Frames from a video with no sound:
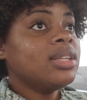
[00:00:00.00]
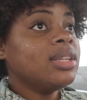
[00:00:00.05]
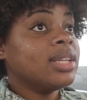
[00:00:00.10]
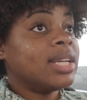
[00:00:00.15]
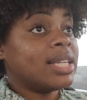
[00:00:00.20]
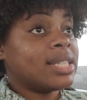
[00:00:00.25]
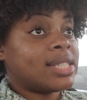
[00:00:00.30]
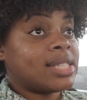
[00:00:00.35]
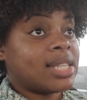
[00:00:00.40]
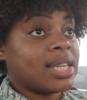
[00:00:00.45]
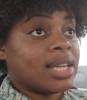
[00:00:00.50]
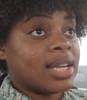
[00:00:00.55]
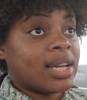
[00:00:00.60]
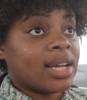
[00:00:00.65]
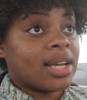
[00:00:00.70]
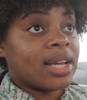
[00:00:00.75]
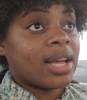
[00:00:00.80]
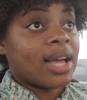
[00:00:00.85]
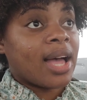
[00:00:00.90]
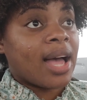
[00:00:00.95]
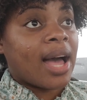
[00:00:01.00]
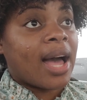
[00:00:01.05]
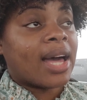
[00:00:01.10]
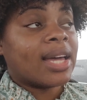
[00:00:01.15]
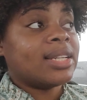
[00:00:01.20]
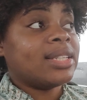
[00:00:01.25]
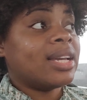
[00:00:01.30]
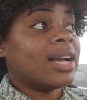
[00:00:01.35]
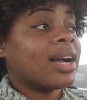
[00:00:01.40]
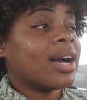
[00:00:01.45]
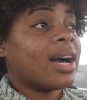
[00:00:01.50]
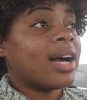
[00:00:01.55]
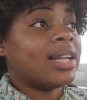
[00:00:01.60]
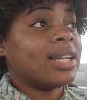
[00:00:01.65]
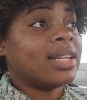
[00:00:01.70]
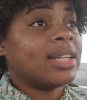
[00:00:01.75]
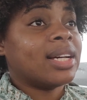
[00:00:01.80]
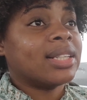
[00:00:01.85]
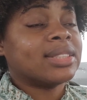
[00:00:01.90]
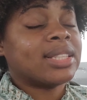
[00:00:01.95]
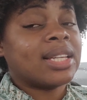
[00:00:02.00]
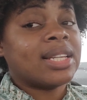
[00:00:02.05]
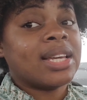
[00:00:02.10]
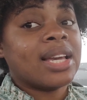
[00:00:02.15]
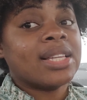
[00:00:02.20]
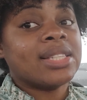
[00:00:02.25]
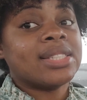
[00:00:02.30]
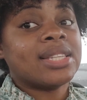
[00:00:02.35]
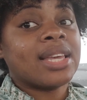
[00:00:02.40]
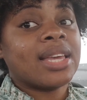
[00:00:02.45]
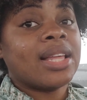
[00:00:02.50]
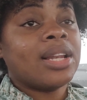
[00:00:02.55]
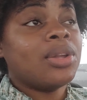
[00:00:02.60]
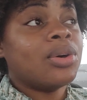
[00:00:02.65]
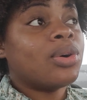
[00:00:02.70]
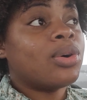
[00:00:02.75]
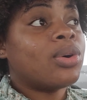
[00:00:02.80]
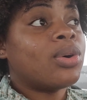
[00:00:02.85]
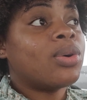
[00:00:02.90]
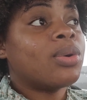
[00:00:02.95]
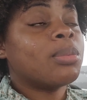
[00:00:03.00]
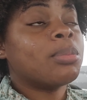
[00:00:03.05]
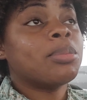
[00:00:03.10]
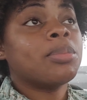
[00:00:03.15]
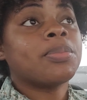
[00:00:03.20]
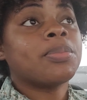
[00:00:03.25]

you're sick and you call a doctor there and say hello